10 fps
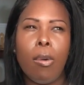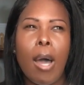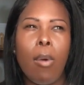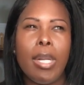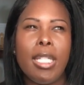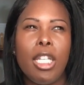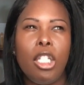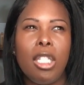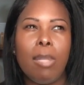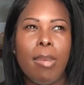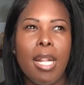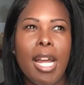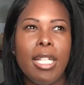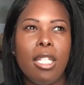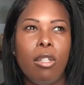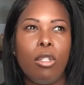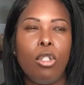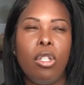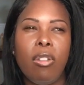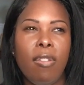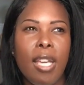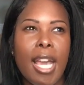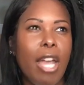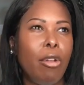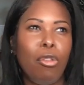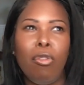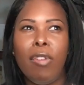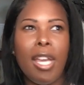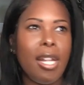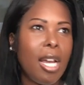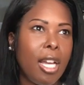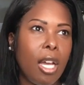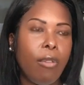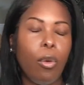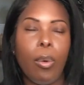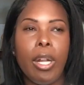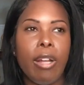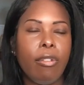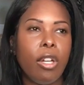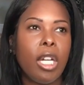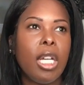I want to say she submitted that to the VA or through va.gov or whatever